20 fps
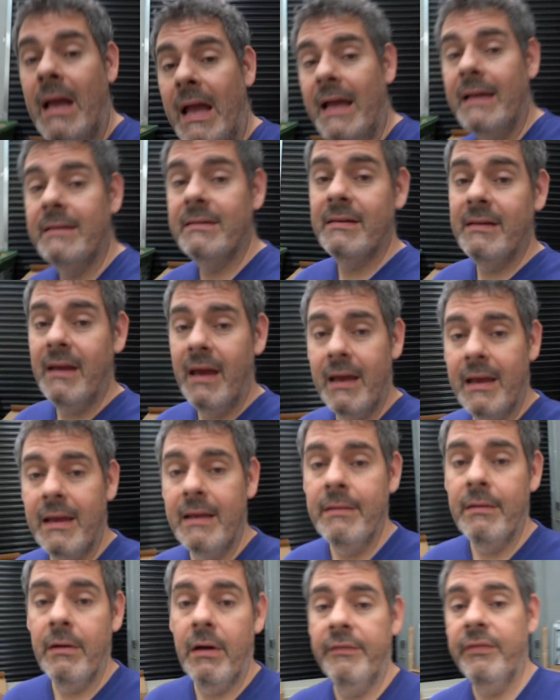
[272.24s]
And
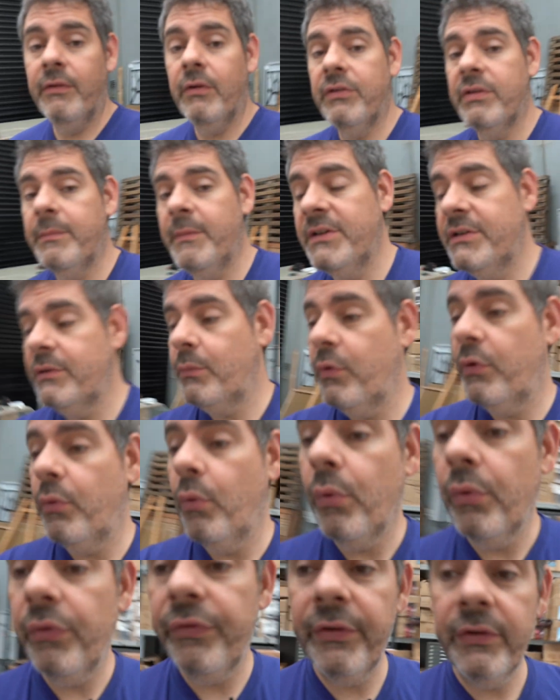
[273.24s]
today, I forgot to mention, we're
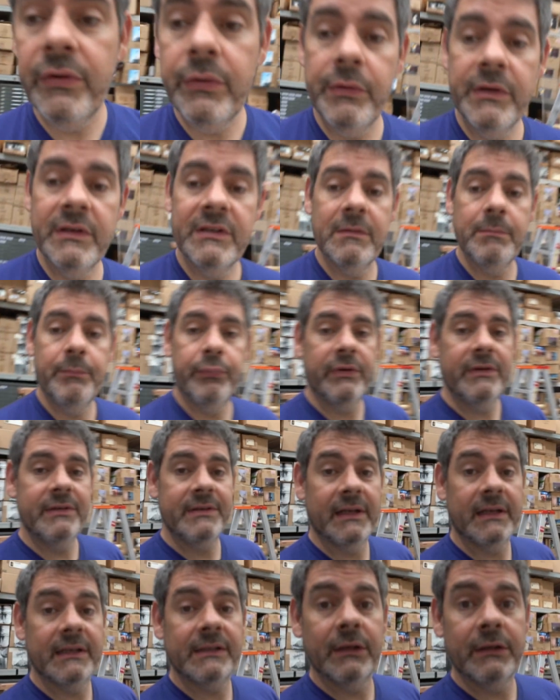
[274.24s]
also doing some
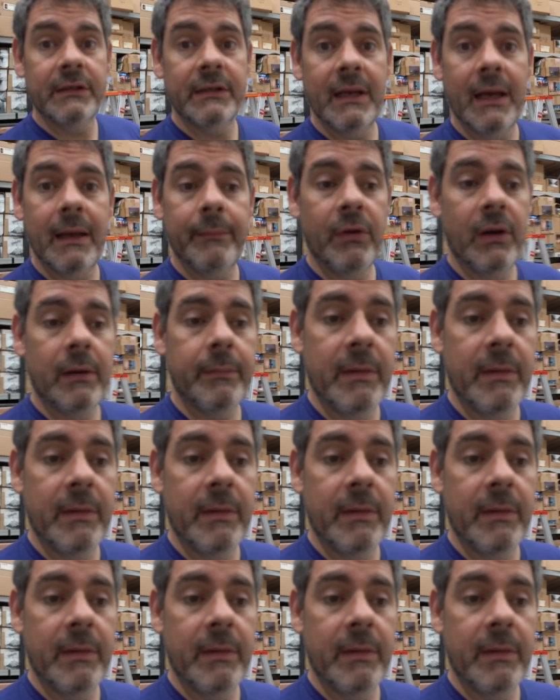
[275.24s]
printing. So today I'm going to